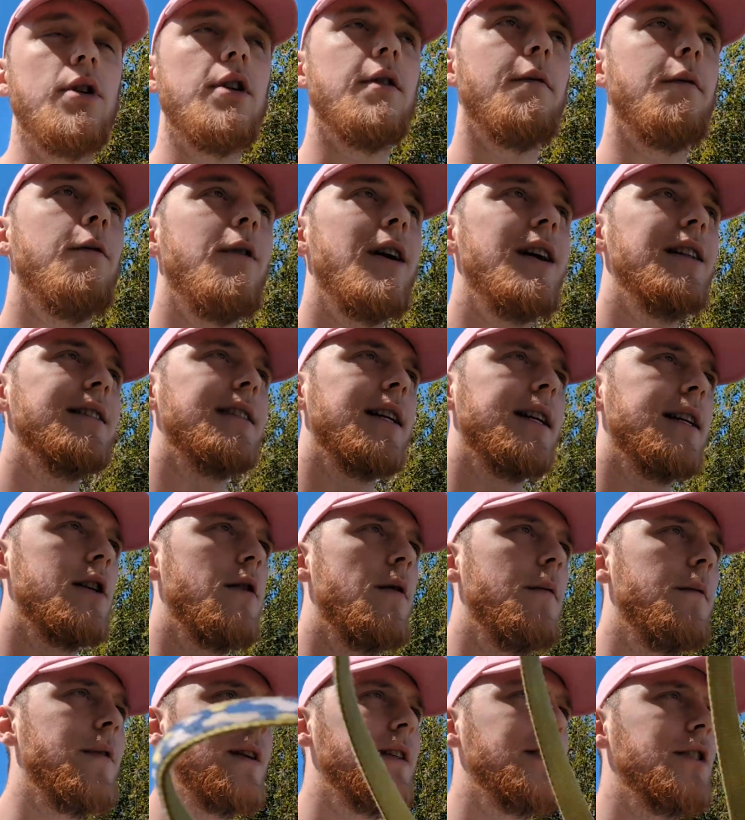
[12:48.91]
your friends. Get
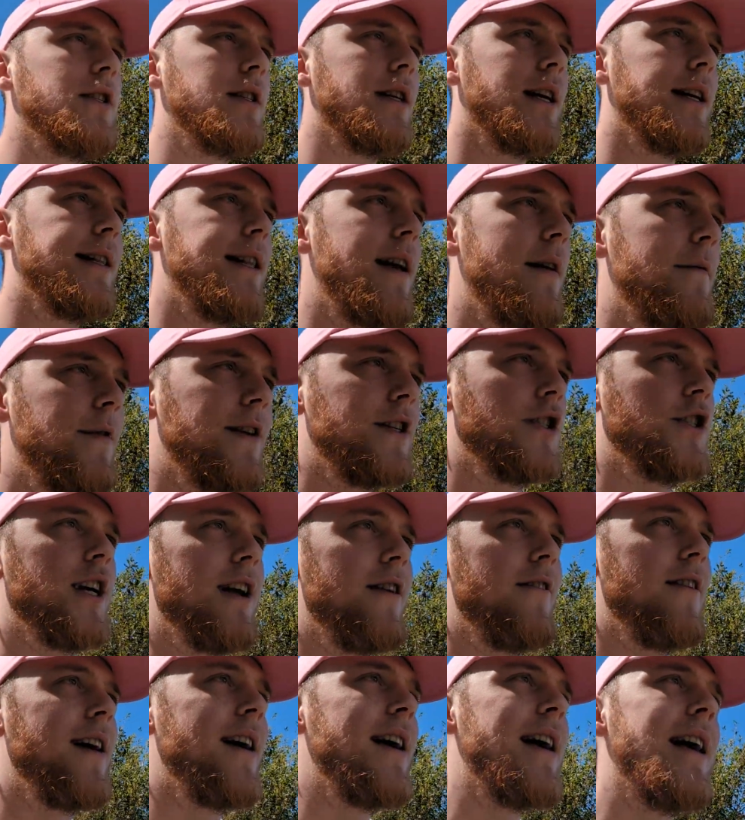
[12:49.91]
your friends, get their friends,
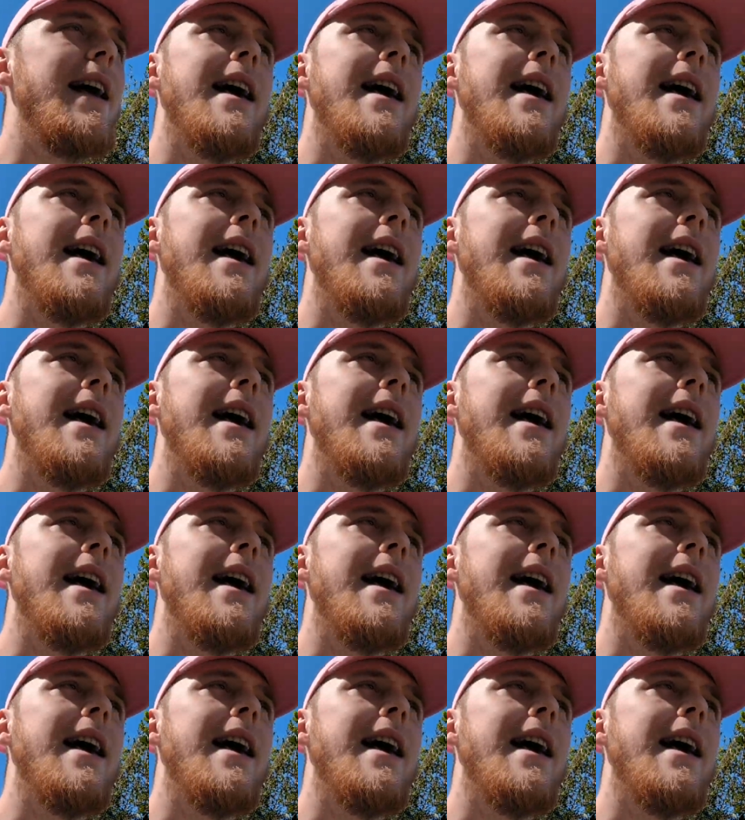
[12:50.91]
share it.